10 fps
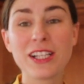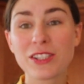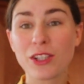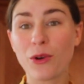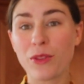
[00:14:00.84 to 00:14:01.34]

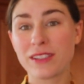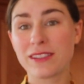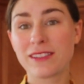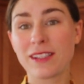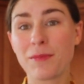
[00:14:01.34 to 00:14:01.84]
So
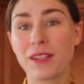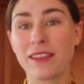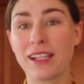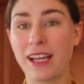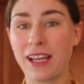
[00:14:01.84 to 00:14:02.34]
this is
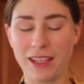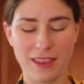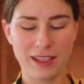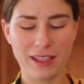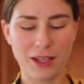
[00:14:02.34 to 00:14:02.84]
something that I
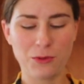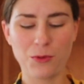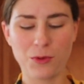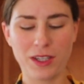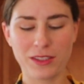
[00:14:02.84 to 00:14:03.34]
think I
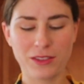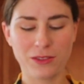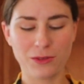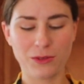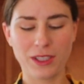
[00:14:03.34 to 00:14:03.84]
will want
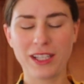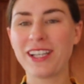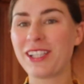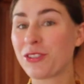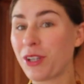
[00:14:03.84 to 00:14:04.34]
to
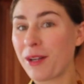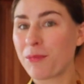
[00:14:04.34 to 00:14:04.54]
try to